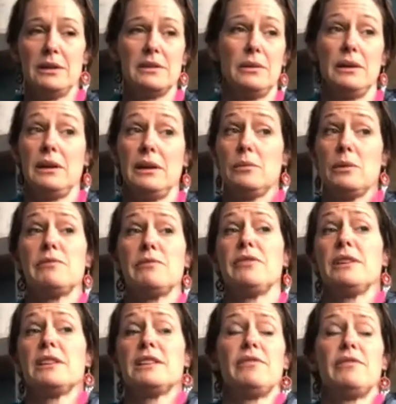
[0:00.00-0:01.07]
So
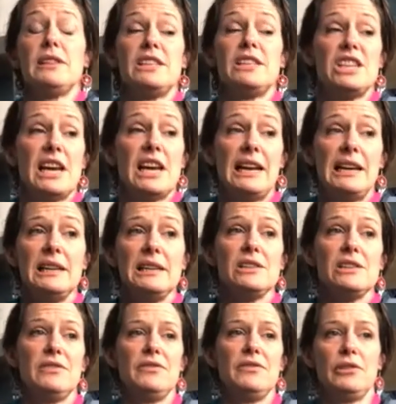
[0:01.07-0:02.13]
for the challenge,